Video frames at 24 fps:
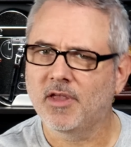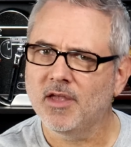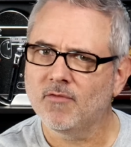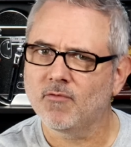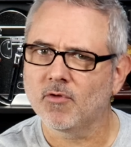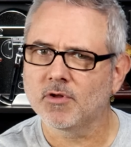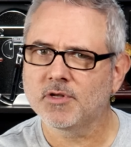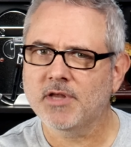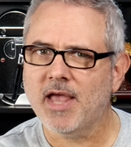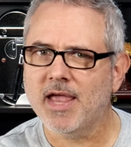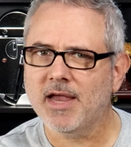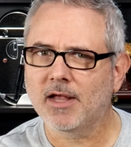
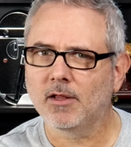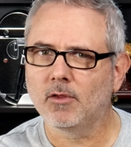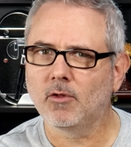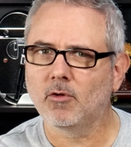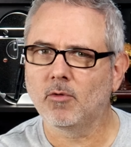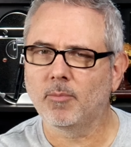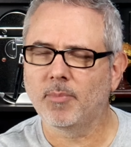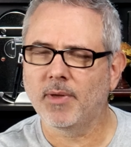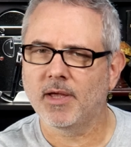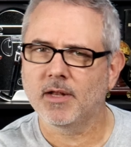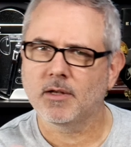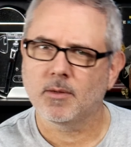give or take a
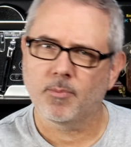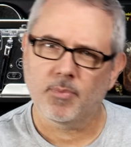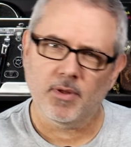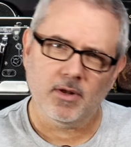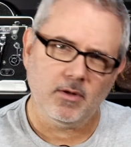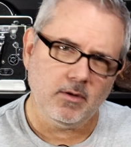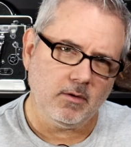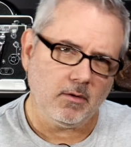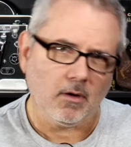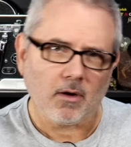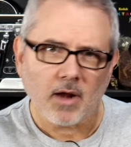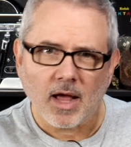little bit,
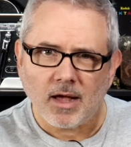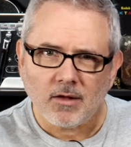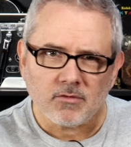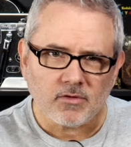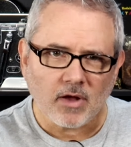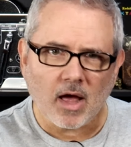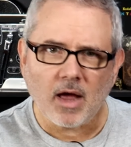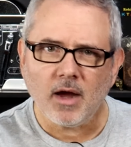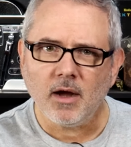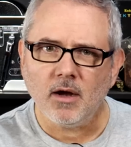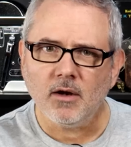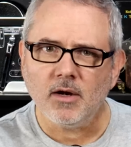depending on how
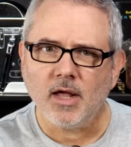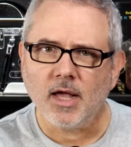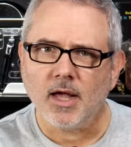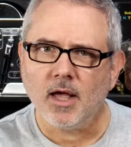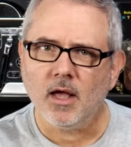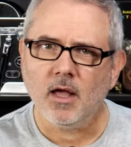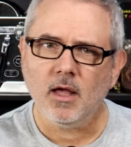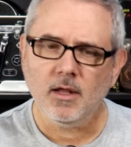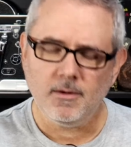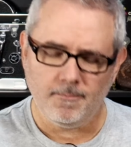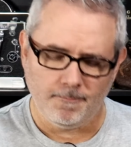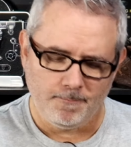tired I
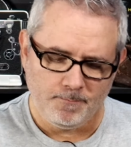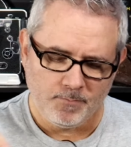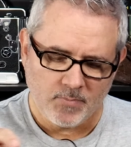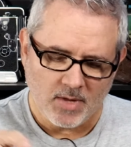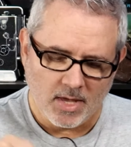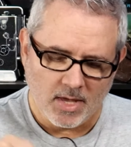got.